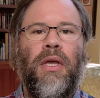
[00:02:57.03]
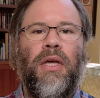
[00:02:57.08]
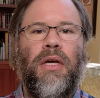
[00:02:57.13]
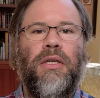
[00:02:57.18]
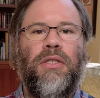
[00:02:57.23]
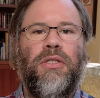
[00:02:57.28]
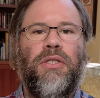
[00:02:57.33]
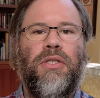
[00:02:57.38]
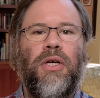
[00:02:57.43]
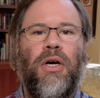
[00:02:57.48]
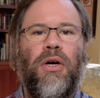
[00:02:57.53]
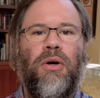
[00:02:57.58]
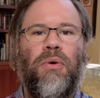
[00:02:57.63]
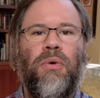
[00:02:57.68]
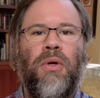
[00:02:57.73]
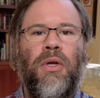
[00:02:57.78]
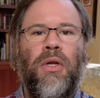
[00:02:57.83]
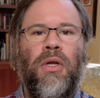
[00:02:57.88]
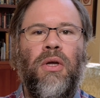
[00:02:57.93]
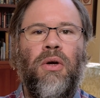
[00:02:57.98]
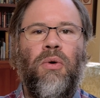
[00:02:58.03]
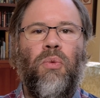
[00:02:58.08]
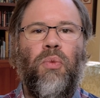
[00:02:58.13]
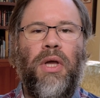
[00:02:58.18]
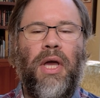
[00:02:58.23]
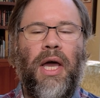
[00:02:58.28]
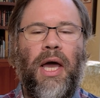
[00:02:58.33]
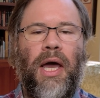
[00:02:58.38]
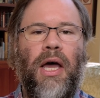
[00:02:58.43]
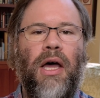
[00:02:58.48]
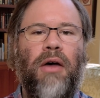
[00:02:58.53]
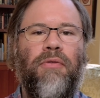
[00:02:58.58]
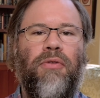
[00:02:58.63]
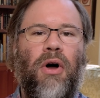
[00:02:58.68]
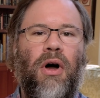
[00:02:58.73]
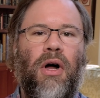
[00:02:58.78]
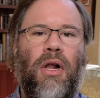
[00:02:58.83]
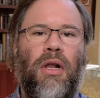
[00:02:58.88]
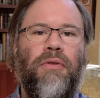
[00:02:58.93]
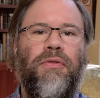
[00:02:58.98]
And so we have
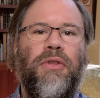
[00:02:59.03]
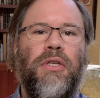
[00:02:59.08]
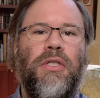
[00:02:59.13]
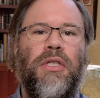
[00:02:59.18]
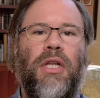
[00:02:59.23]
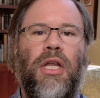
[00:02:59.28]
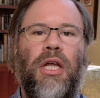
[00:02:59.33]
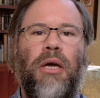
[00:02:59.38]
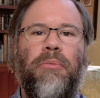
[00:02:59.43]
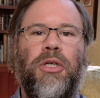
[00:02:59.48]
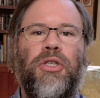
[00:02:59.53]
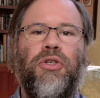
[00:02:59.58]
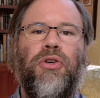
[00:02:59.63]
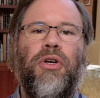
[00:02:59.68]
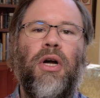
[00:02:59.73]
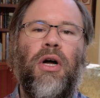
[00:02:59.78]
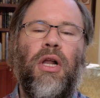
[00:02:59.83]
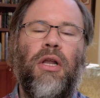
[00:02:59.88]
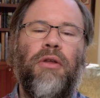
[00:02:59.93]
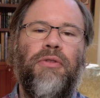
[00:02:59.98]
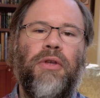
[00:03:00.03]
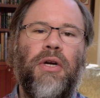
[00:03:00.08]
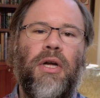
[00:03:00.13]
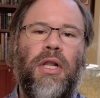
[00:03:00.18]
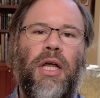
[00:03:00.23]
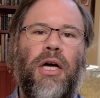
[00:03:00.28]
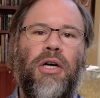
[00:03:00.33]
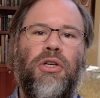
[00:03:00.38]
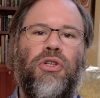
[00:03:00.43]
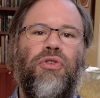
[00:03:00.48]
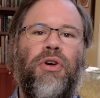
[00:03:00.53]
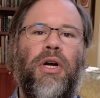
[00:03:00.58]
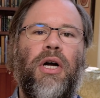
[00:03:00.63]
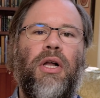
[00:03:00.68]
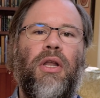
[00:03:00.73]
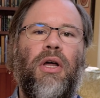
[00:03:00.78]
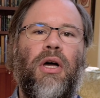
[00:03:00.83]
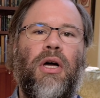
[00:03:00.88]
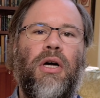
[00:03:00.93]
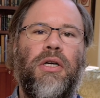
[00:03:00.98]
all of the telemetry, all of the CloudTrail
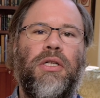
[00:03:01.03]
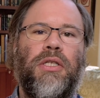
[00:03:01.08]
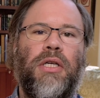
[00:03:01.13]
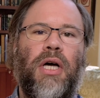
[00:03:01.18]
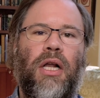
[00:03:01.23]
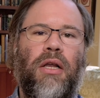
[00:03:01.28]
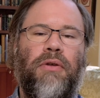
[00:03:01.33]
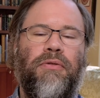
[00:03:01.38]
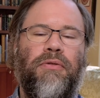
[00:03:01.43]
logs, all